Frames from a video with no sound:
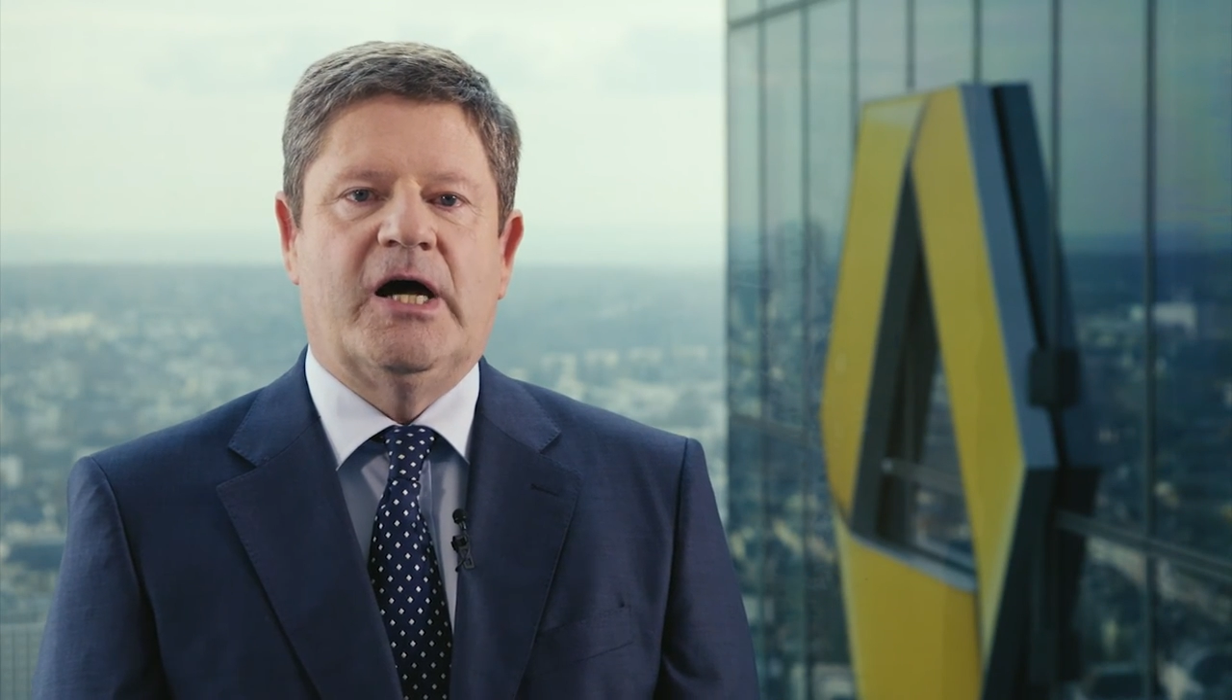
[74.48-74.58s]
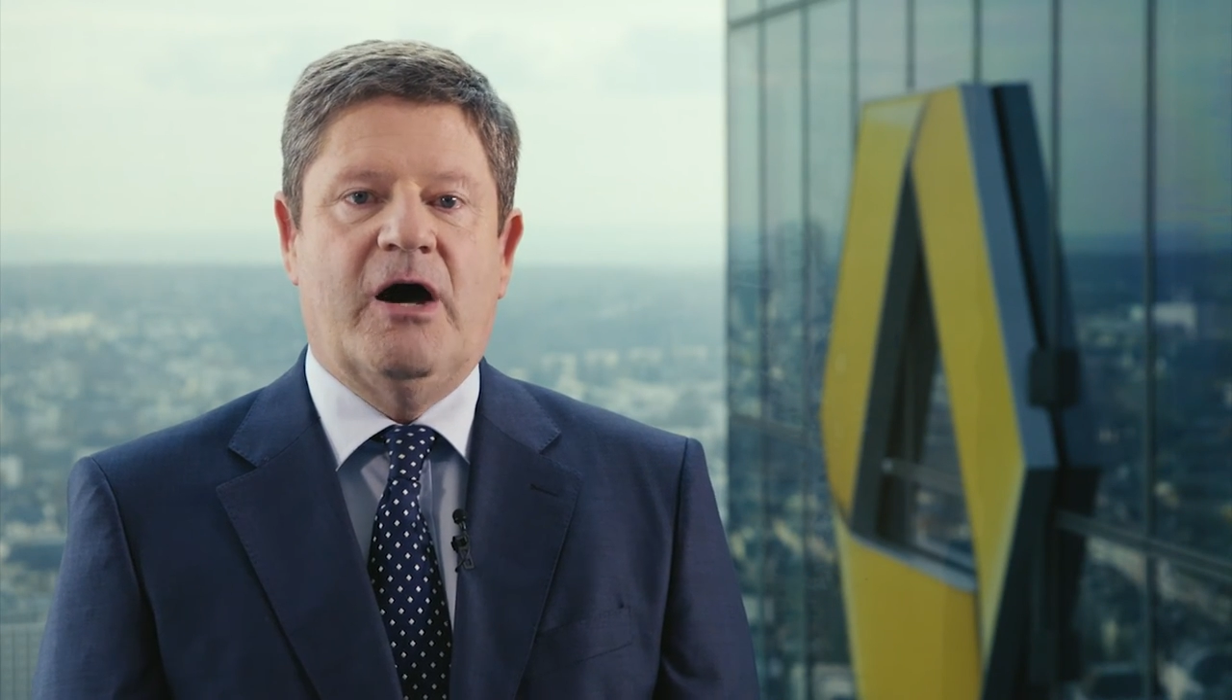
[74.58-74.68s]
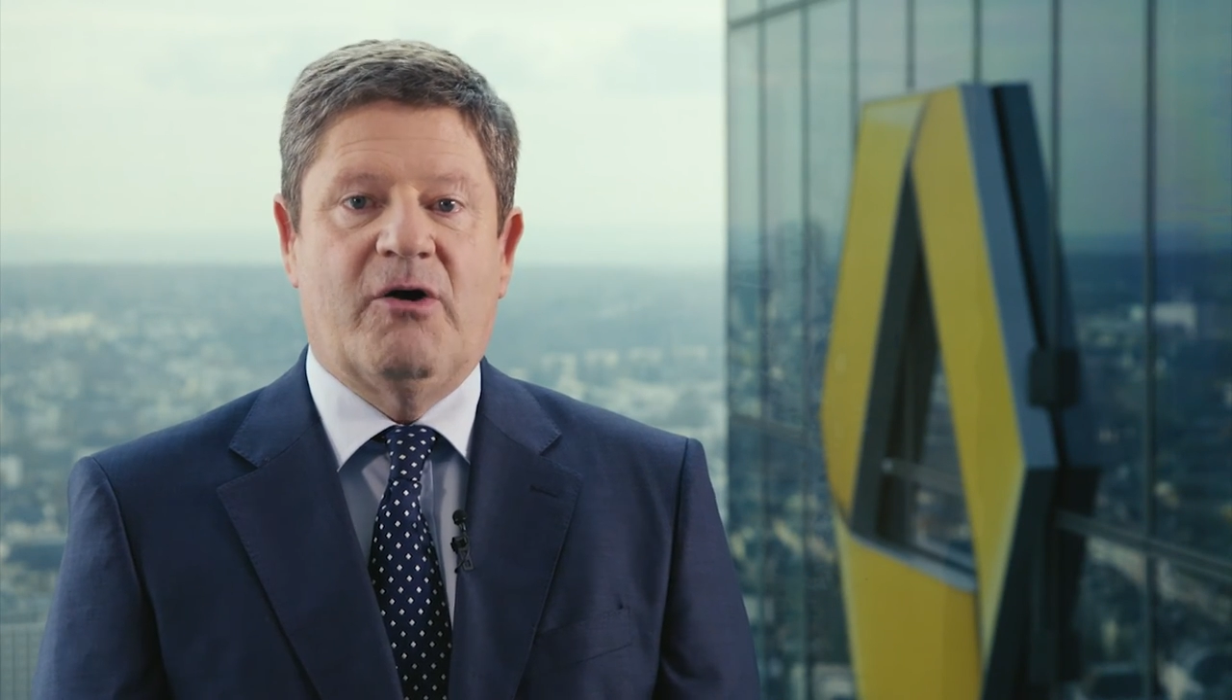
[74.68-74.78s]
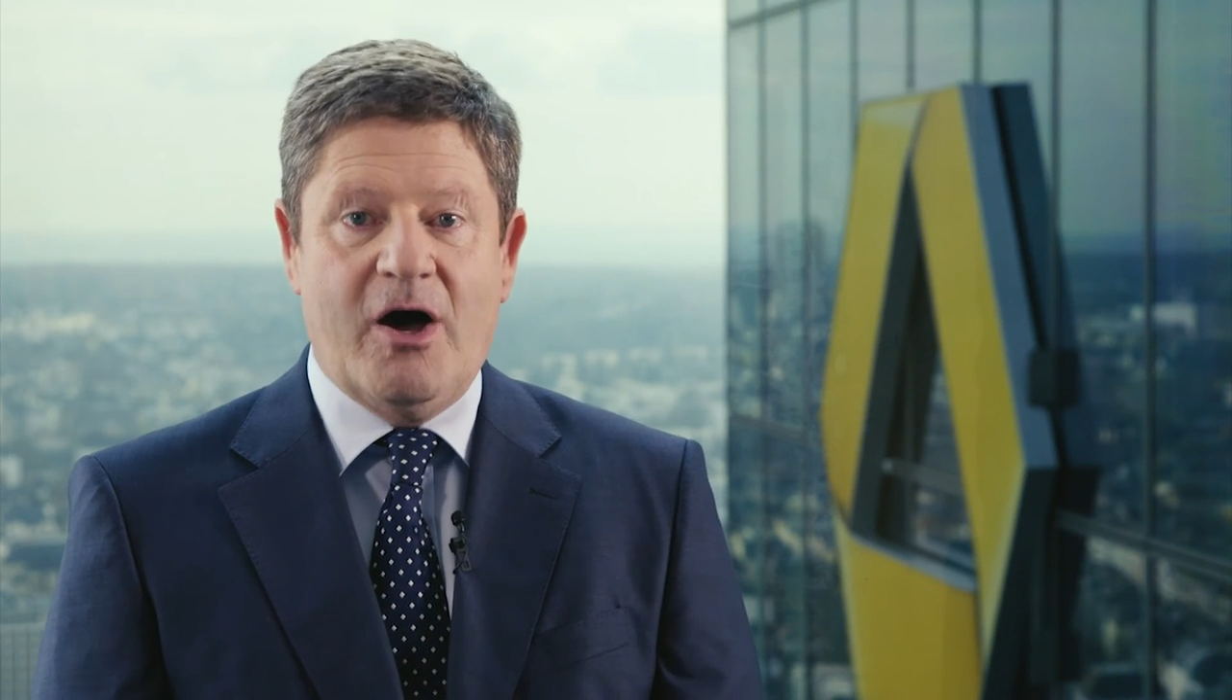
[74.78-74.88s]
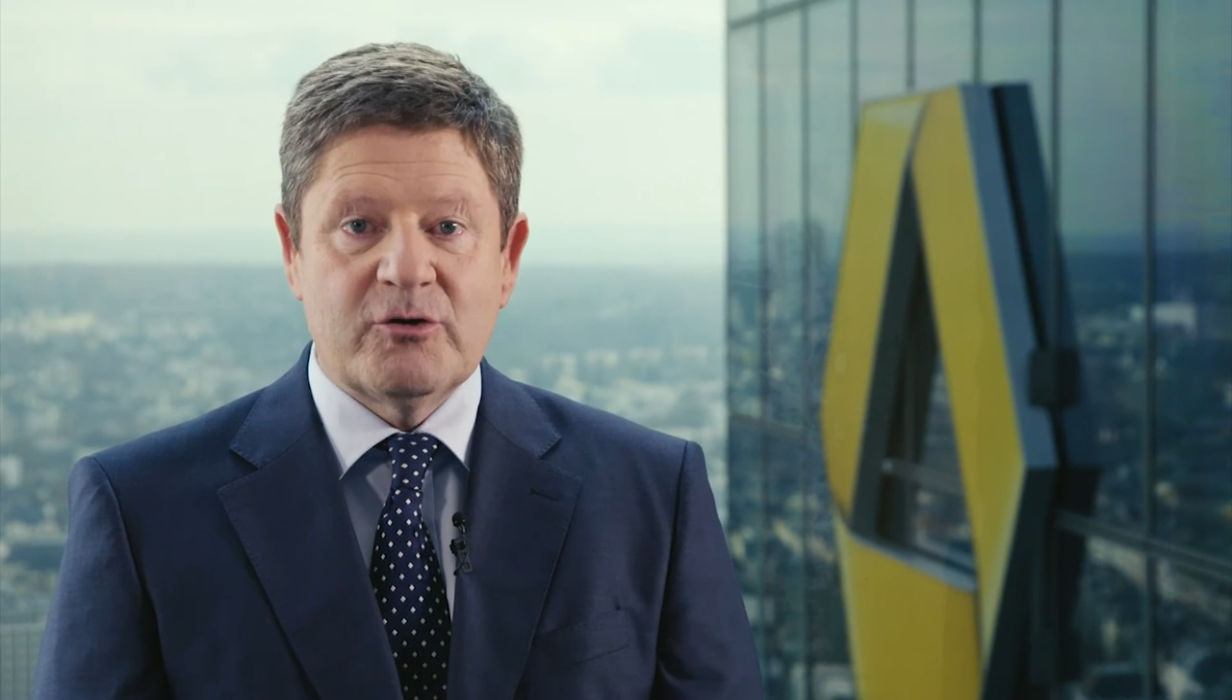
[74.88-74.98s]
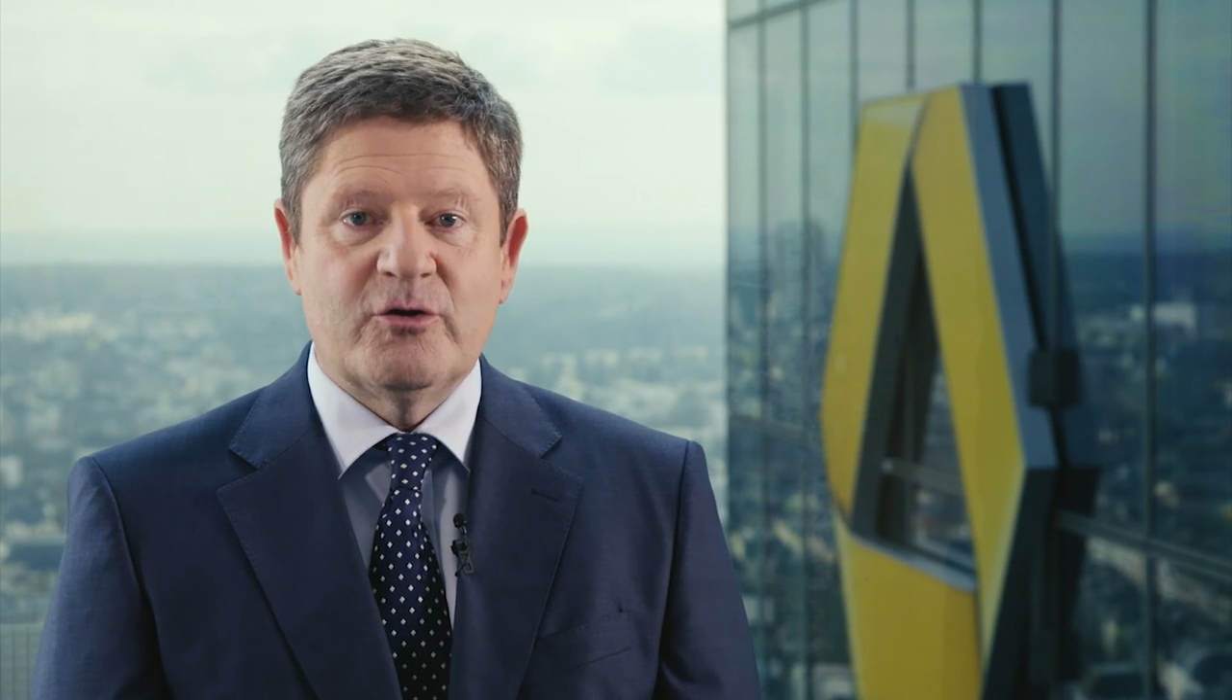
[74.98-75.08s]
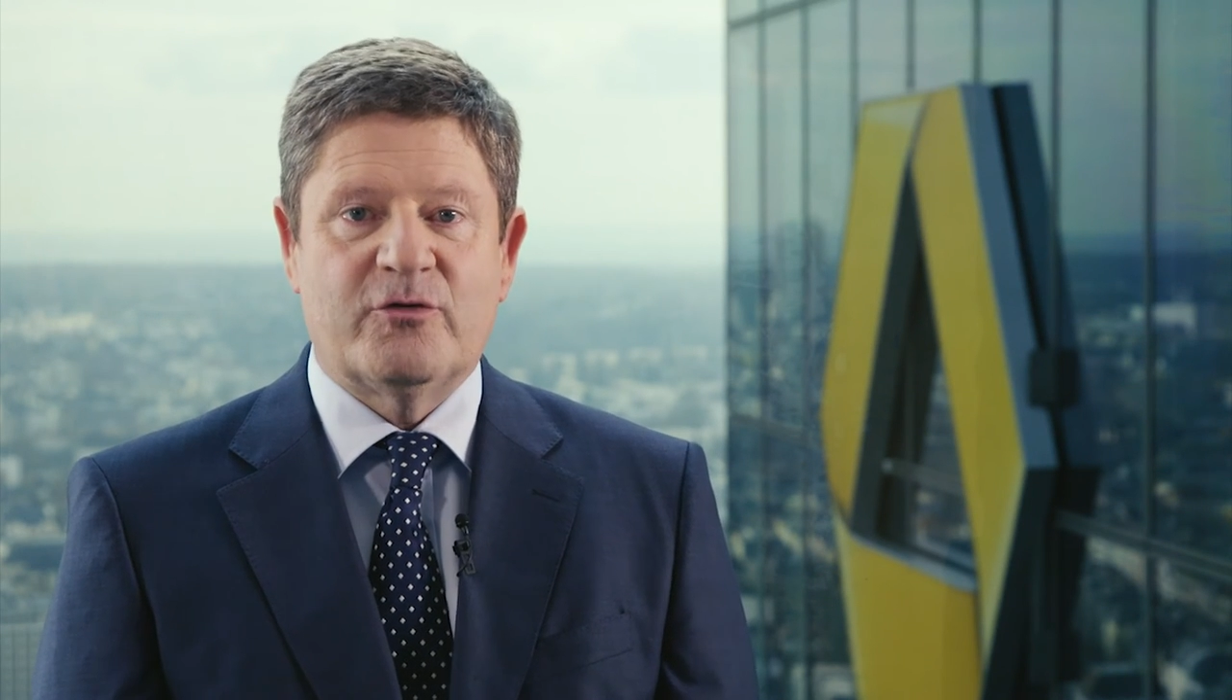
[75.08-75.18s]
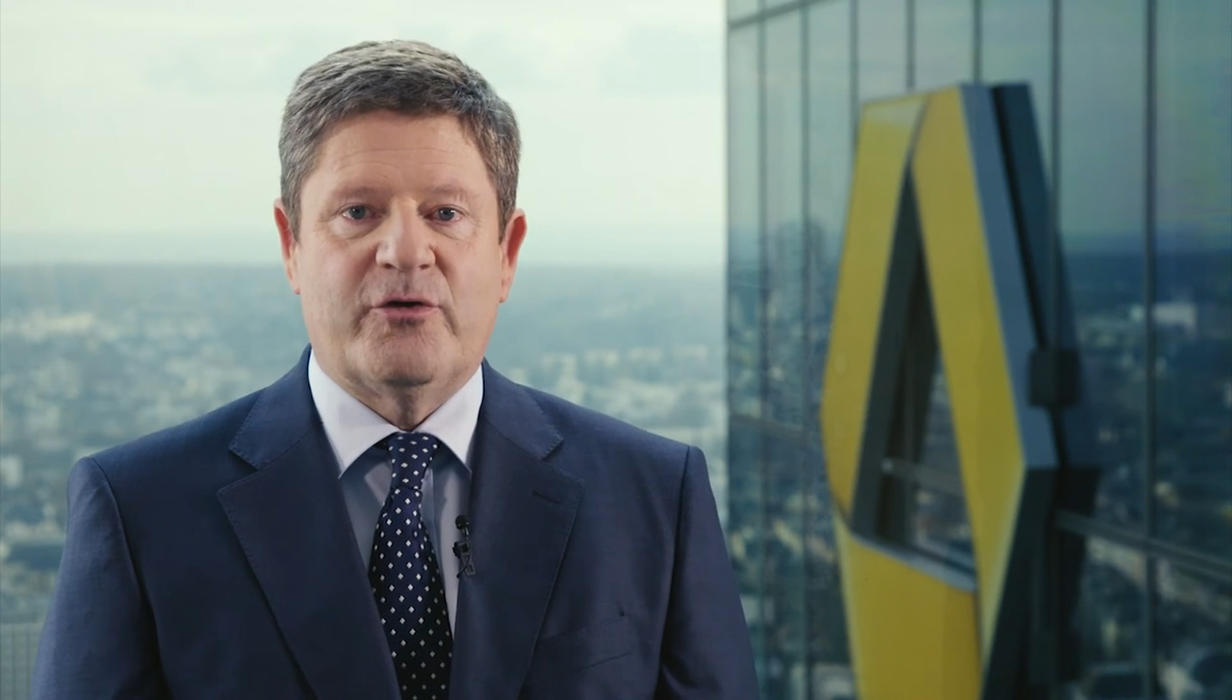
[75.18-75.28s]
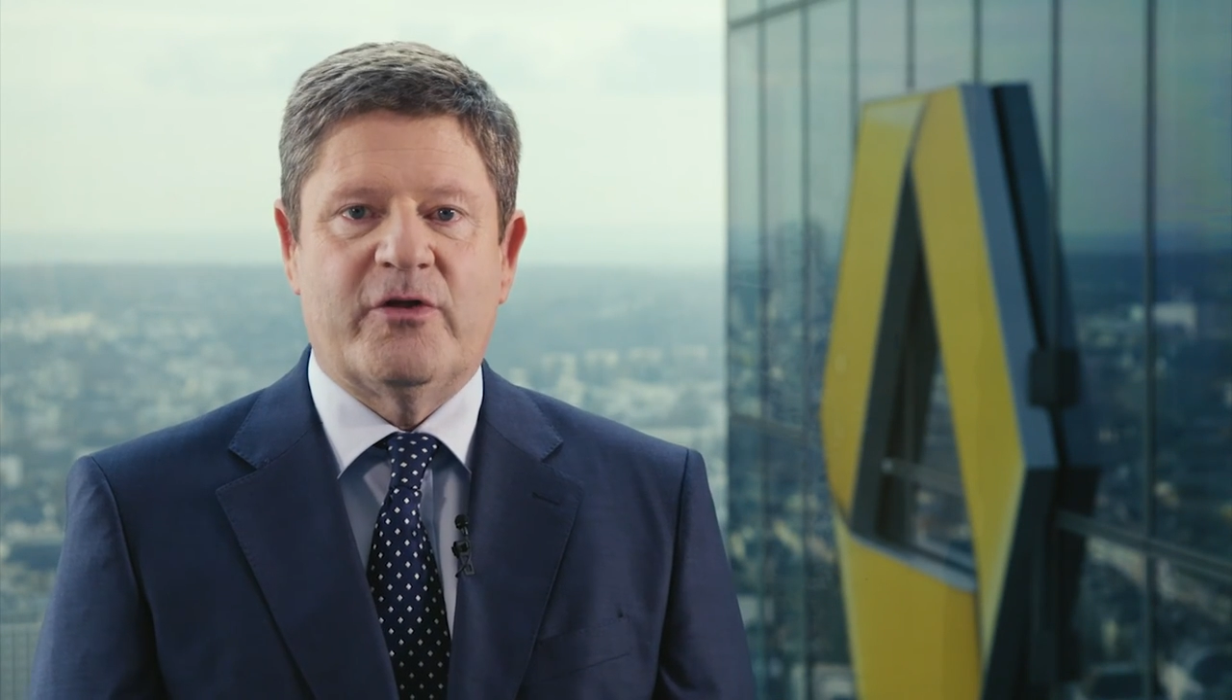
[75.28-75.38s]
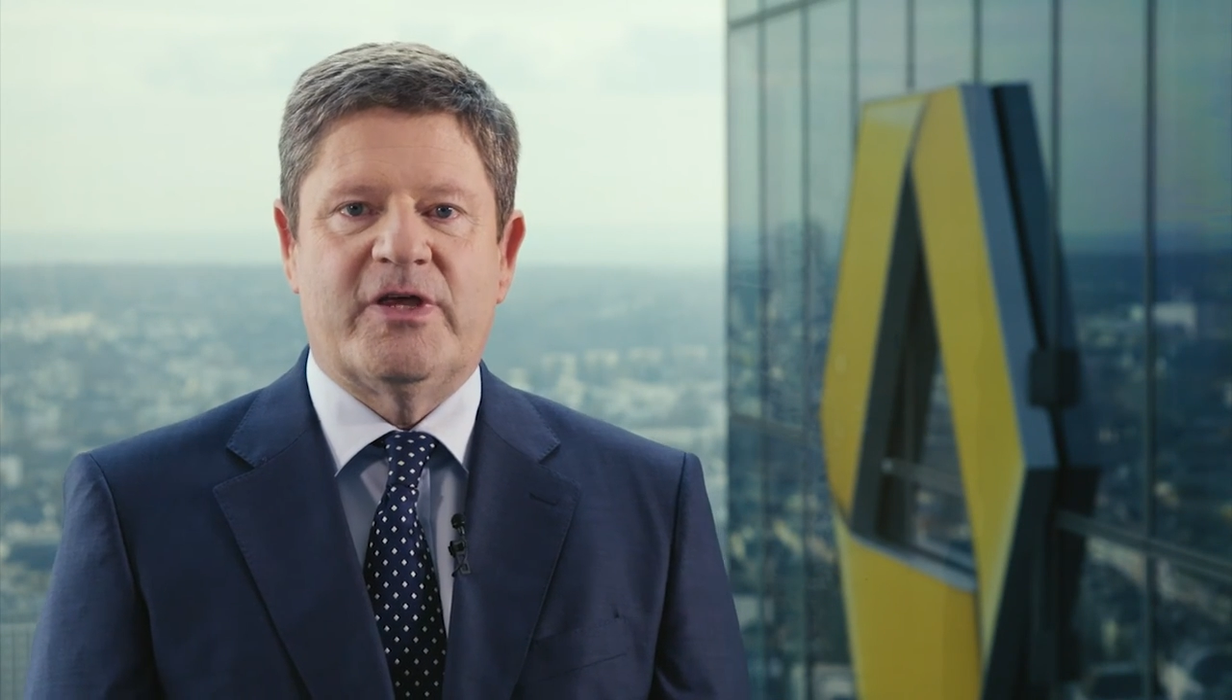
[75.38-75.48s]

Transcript: Our outlook for